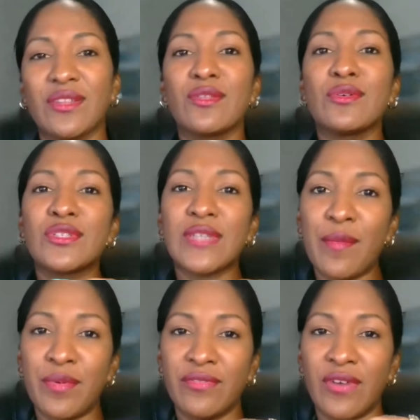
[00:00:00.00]
Those
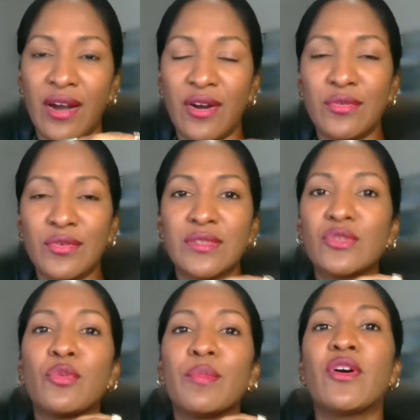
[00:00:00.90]
type of accounts
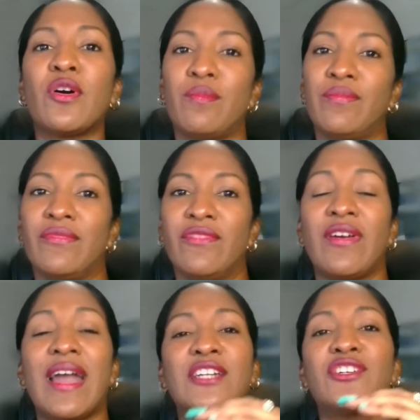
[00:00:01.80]
don't become
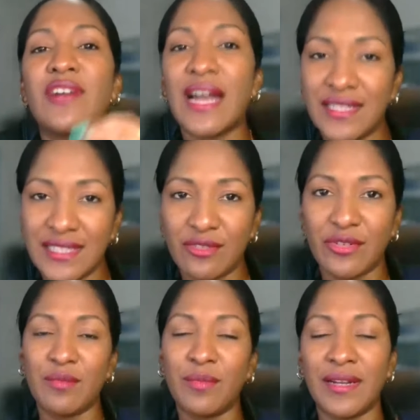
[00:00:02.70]
very attractive
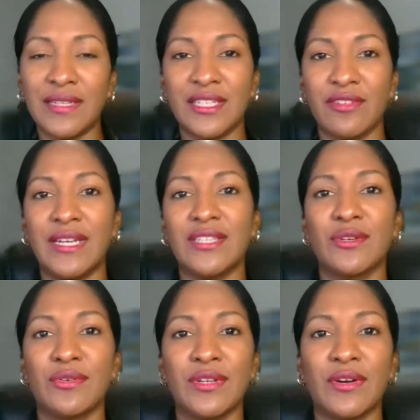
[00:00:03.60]
policy rates
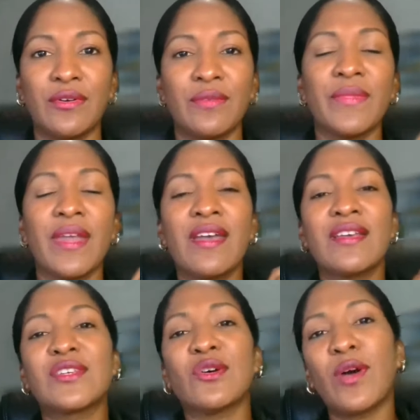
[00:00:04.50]
go down.
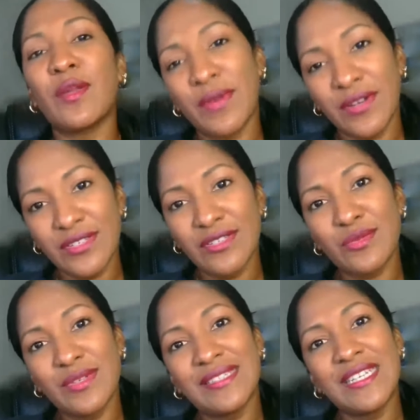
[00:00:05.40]
So what persons
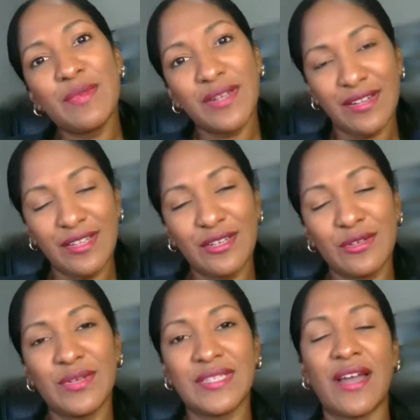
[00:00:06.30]
will typically
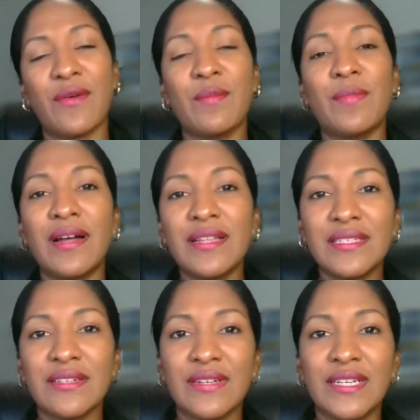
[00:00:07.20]
do is that when
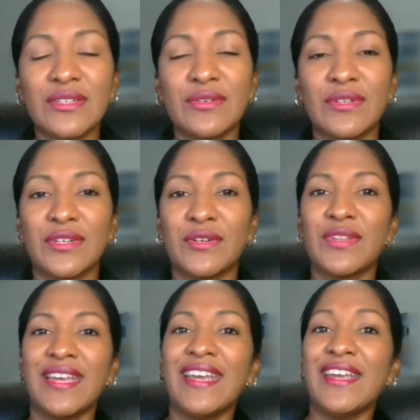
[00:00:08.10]
policy rates go down,
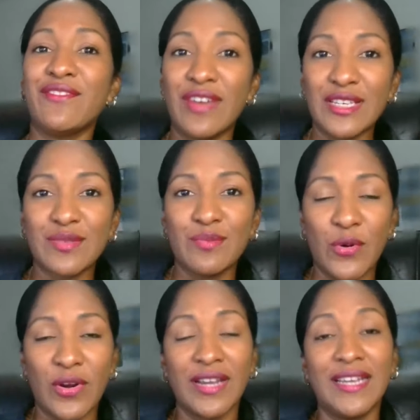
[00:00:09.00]
they invest
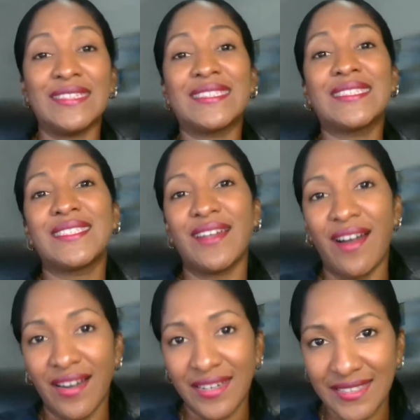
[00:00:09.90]
more in
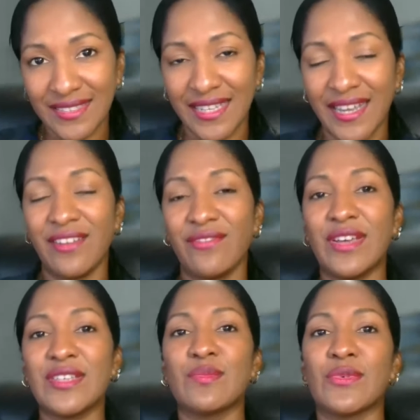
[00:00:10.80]
stocks. They
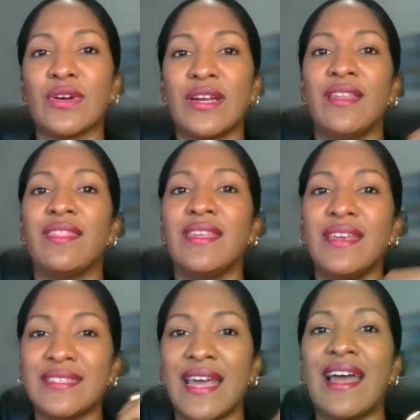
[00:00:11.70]
invest more in
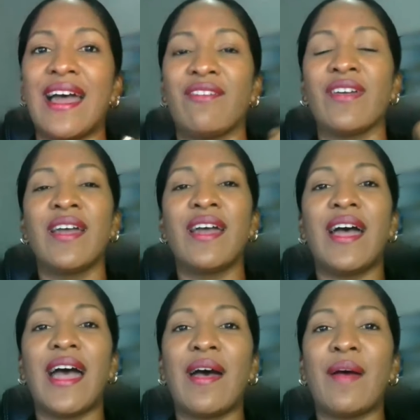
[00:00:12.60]
things that have
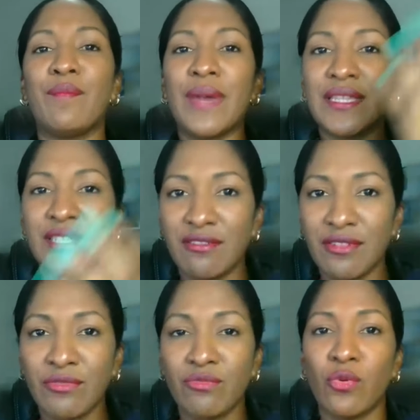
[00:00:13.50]
a better
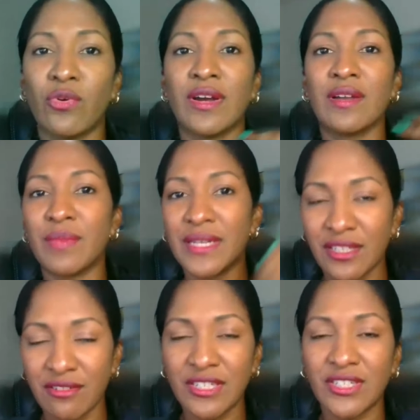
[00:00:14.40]
reward,
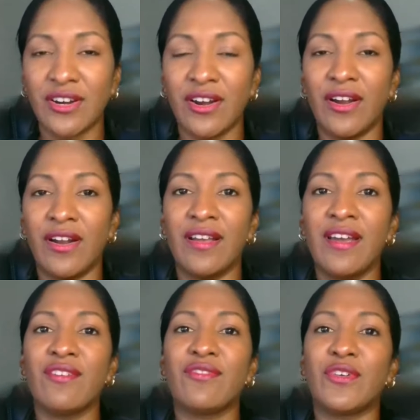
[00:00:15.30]
better return
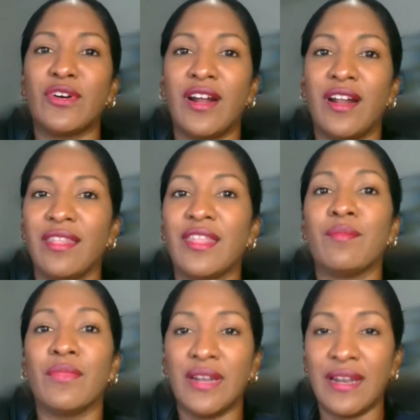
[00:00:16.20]
for the
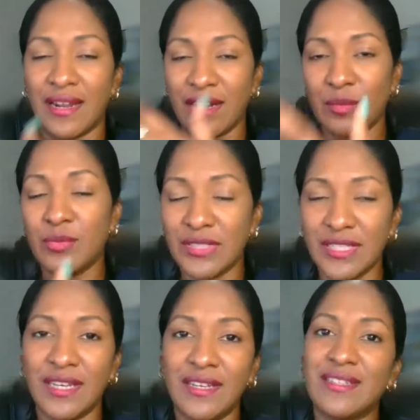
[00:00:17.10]
money that they're
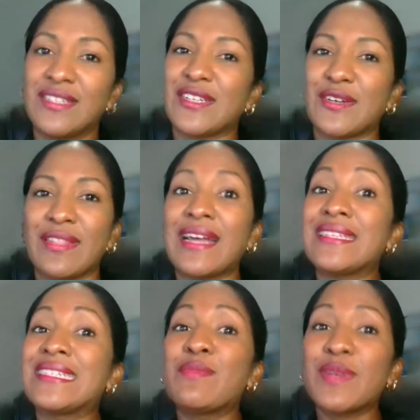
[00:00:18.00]
putting in. So
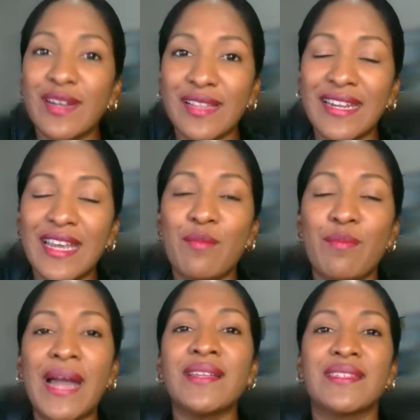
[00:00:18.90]
that's typically the
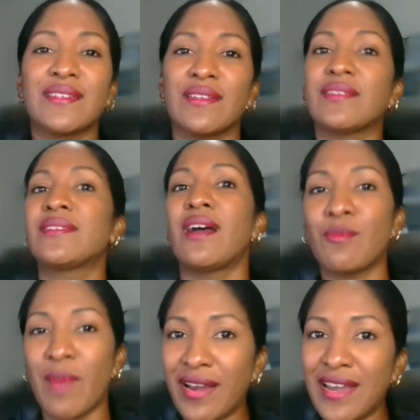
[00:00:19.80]
impact. Stock
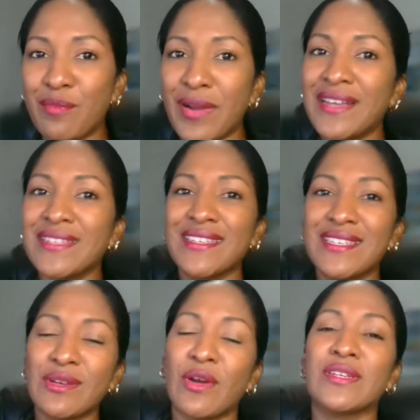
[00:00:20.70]
market
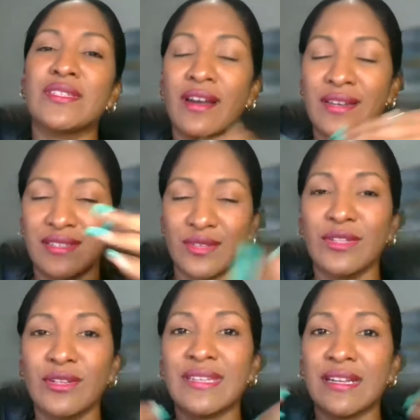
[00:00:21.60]
prices or stocks
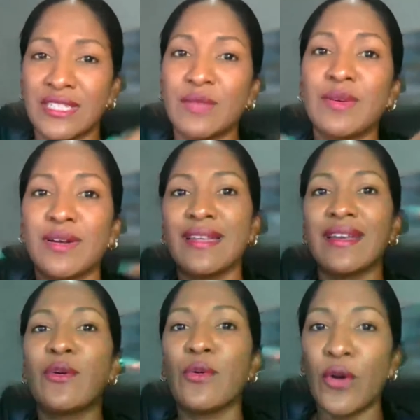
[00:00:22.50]
will typically
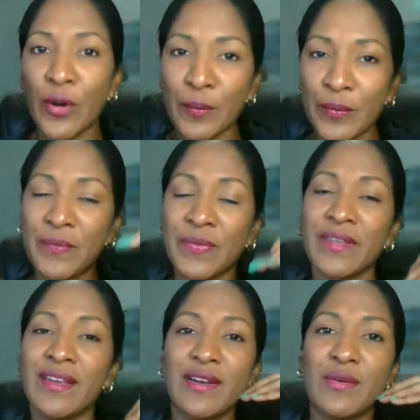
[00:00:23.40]
go up
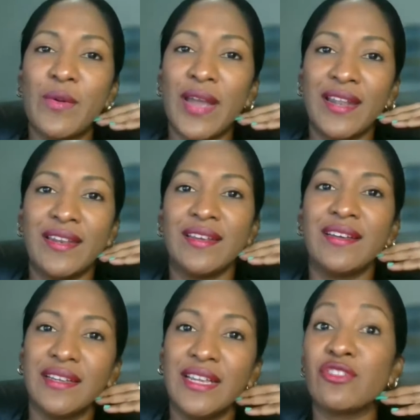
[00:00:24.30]
when
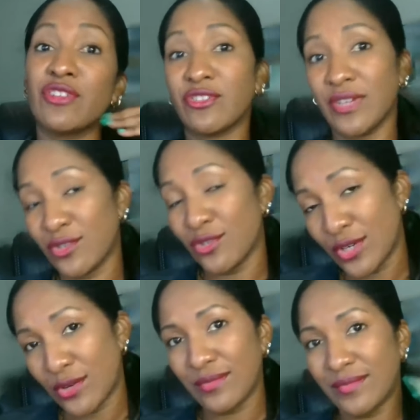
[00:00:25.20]
interest rates go
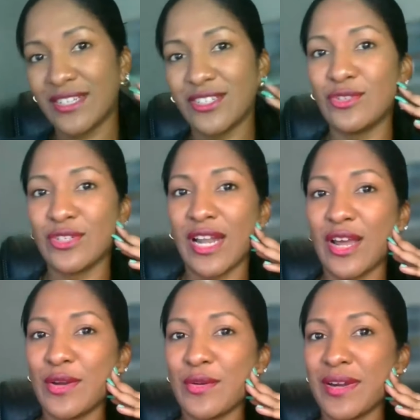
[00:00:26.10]
down. That's usually how it works.